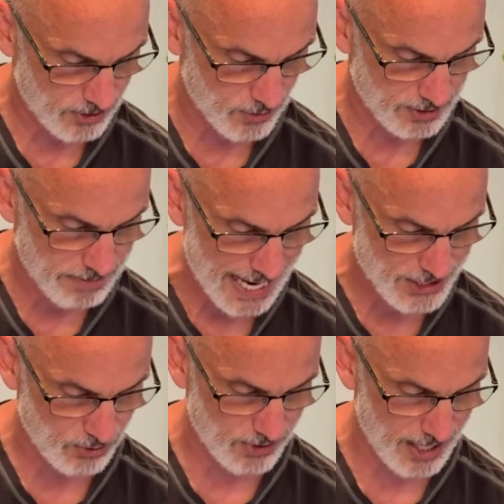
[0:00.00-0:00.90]
who has passed
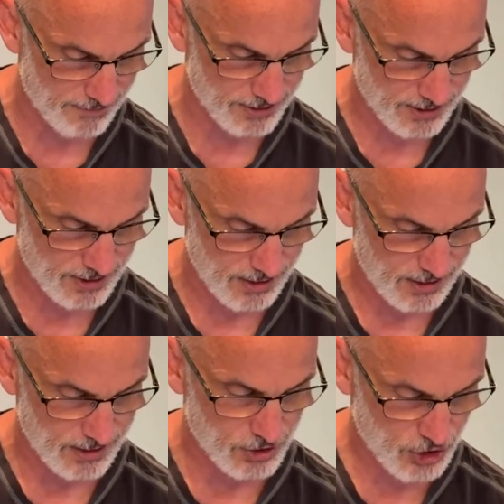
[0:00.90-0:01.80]
through the heavens,
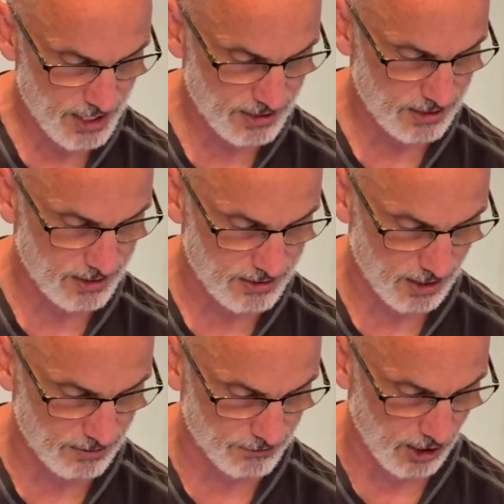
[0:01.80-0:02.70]
Jesus, the Son
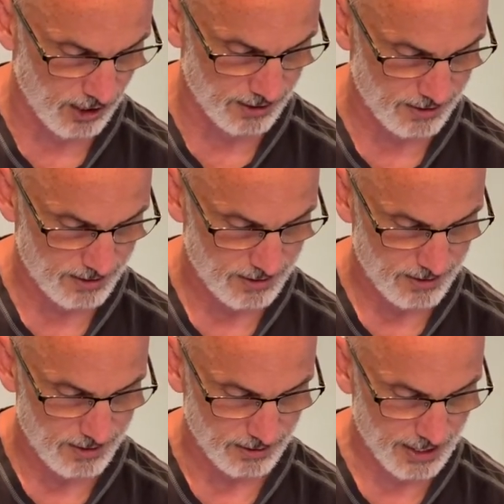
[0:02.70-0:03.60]
of God.
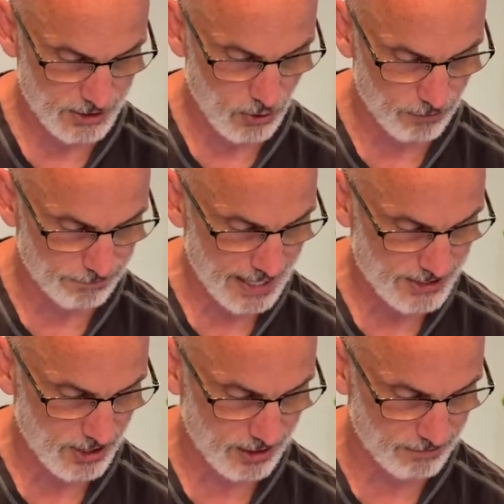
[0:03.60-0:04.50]
Let us hold
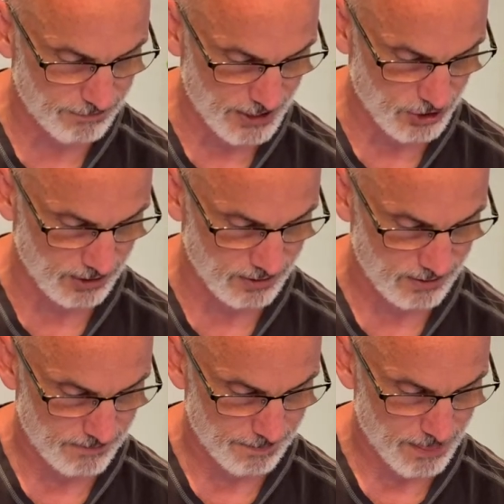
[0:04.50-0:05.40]
fast our confession.
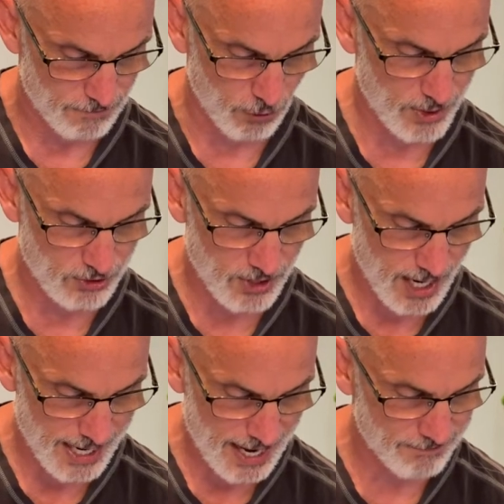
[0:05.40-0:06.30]
For we do
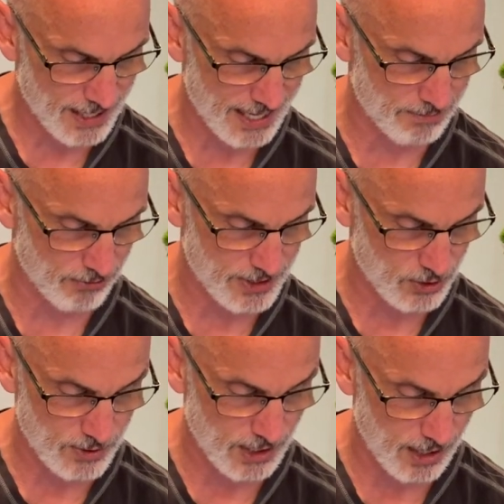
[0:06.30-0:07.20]
not have a high priest
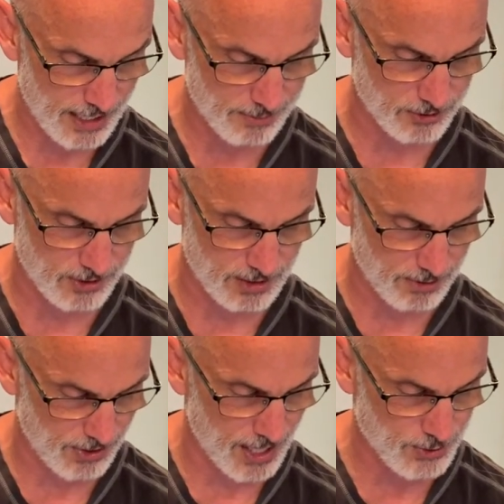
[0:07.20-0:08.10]
who is unable to
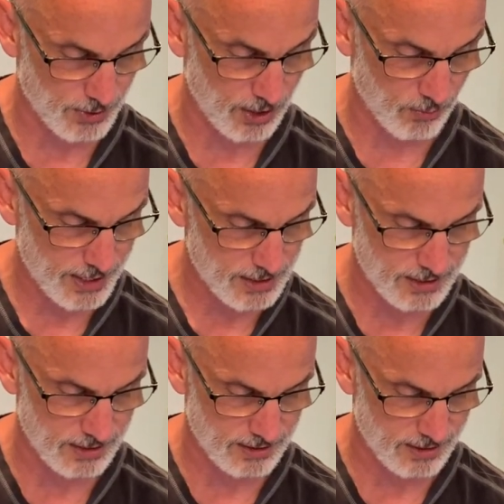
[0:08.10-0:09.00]
sympathize with our
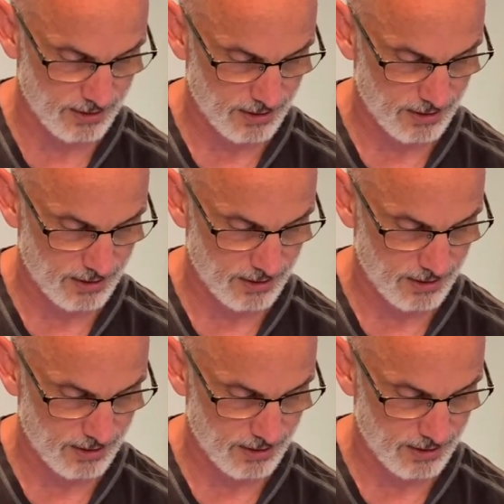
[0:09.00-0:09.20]
weaknesses,